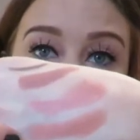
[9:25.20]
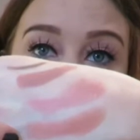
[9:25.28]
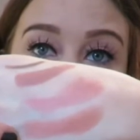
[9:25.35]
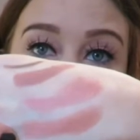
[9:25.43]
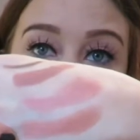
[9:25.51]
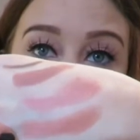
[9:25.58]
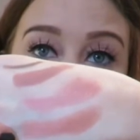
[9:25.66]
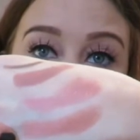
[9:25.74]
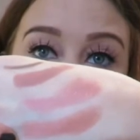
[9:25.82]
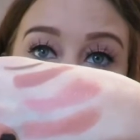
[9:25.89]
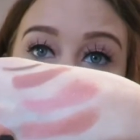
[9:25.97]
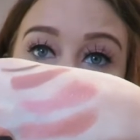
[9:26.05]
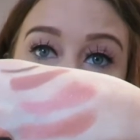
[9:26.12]
and the MAC
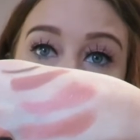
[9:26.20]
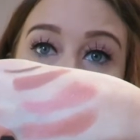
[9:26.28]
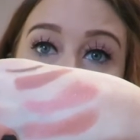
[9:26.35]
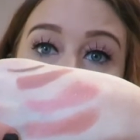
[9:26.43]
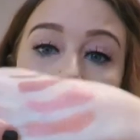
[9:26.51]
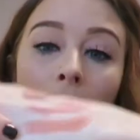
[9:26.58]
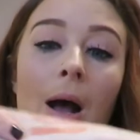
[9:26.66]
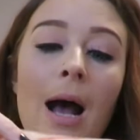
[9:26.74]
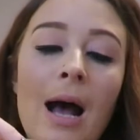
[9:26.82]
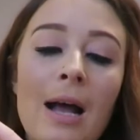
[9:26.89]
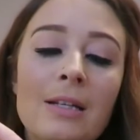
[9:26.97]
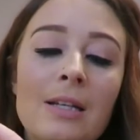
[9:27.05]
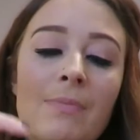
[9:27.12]
one is below,
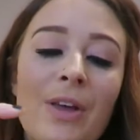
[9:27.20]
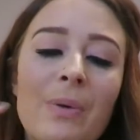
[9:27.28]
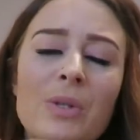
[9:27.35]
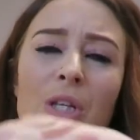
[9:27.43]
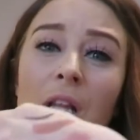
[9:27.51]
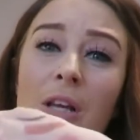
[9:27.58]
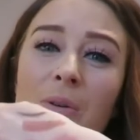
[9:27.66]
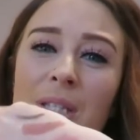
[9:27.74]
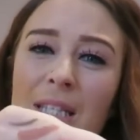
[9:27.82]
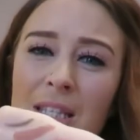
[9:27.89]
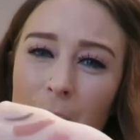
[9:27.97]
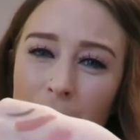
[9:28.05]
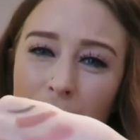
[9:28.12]
and that was the
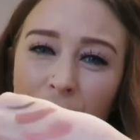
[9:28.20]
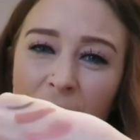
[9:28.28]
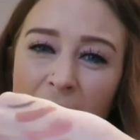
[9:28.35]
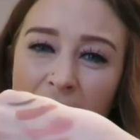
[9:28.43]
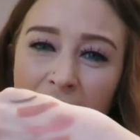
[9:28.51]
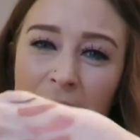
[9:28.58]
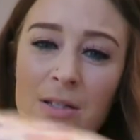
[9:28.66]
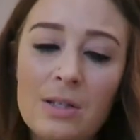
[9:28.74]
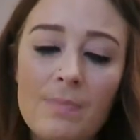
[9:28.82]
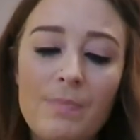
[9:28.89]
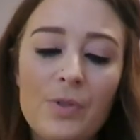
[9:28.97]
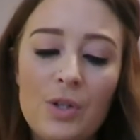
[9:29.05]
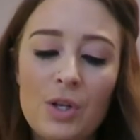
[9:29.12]
closest that we could find
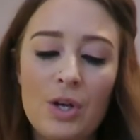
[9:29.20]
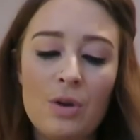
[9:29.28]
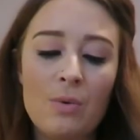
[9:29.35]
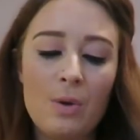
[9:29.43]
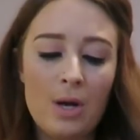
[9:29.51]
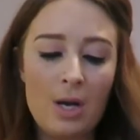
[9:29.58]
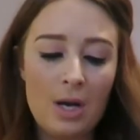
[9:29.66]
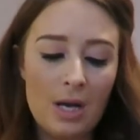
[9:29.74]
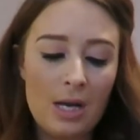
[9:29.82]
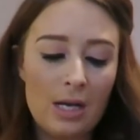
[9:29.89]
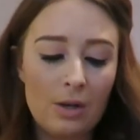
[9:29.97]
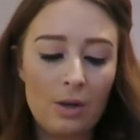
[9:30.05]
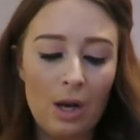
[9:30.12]
to
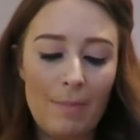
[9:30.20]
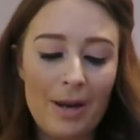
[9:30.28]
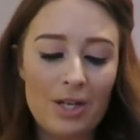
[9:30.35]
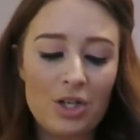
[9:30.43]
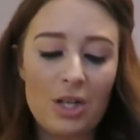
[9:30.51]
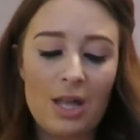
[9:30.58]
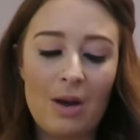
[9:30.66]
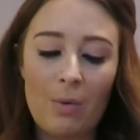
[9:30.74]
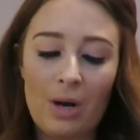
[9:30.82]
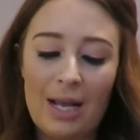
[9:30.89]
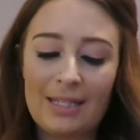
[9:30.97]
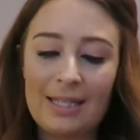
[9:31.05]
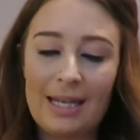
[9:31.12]
colour matching that one.
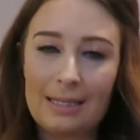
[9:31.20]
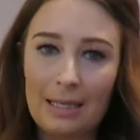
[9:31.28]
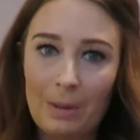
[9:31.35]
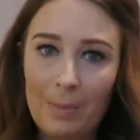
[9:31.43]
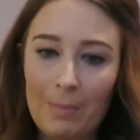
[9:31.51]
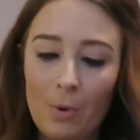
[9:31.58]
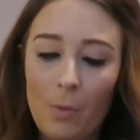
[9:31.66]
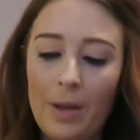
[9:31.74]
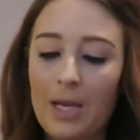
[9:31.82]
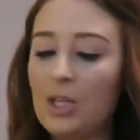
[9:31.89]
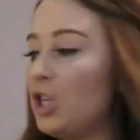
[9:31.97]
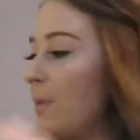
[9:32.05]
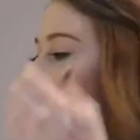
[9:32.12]
Like I say, it's a little bit more
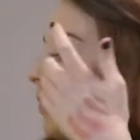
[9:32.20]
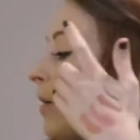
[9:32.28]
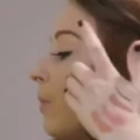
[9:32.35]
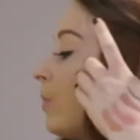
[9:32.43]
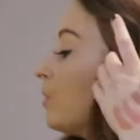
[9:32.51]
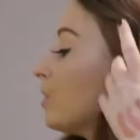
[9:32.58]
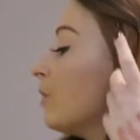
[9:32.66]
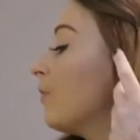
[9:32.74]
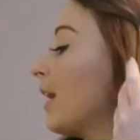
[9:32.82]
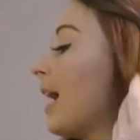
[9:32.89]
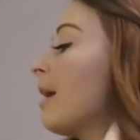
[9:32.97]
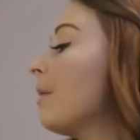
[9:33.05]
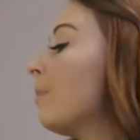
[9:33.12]
peachy, but that one's lovely.
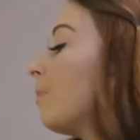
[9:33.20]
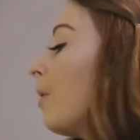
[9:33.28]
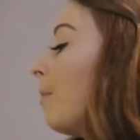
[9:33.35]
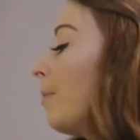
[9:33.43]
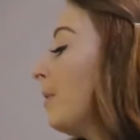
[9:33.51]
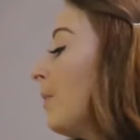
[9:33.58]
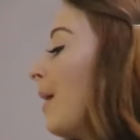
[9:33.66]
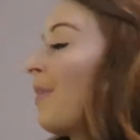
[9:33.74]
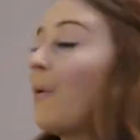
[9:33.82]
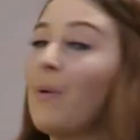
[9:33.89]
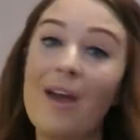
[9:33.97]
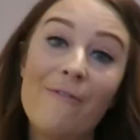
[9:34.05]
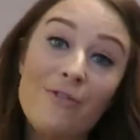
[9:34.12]
I probably wear
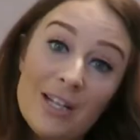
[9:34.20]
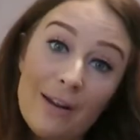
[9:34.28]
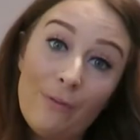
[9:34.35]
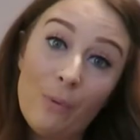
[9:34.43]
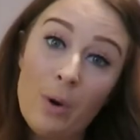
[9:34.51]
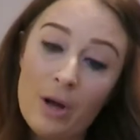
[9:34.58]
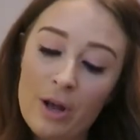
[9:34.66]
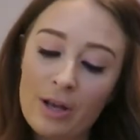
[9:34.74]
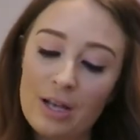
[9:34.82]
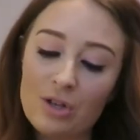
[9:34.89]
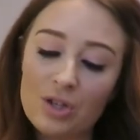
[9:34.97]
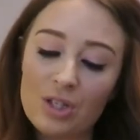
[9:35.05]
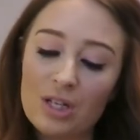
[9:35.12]
that one every day for work.
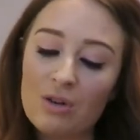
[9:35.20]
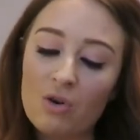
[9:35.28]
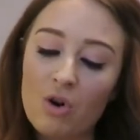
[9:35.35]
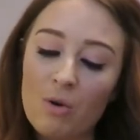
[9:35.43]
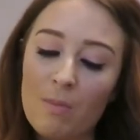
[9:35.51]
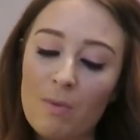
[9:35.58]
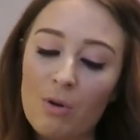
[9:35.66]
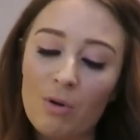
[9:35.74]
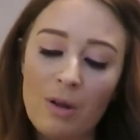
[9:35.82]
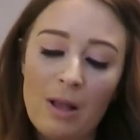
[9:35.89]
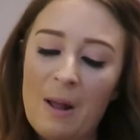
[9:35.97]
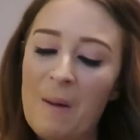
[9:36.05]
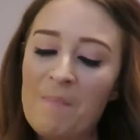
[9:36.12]
It's just a
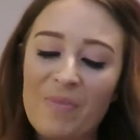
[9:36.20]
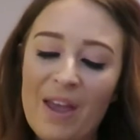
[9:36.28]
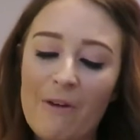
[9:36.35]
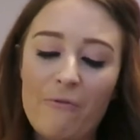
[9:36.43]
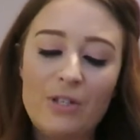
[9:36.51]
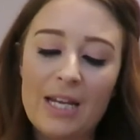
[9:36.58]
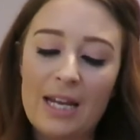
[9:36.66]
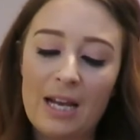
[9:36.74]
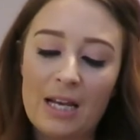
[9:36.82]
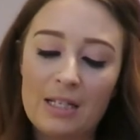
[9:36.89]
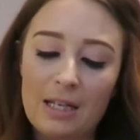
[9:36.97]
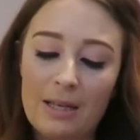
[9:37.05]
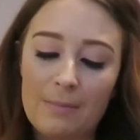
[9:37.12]
normal everyday
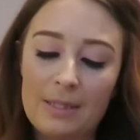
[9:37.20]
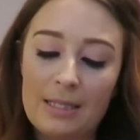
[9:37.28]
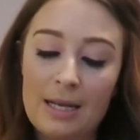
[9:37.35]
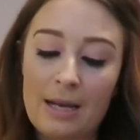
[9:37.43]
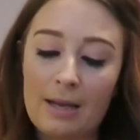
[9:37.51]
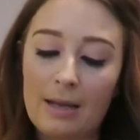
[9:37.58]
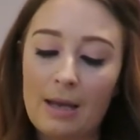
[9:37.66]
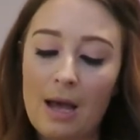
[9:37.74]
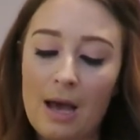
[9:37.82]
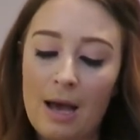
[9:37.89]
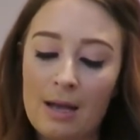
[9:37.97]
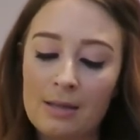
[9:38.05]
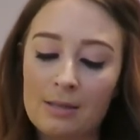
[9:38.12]
kind of lipstick,
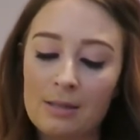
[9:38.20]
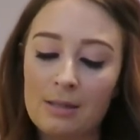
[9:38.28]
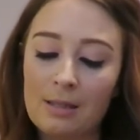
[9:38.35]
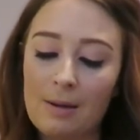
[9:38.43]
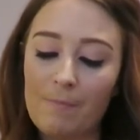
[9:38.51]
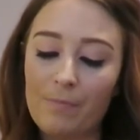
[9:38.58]
and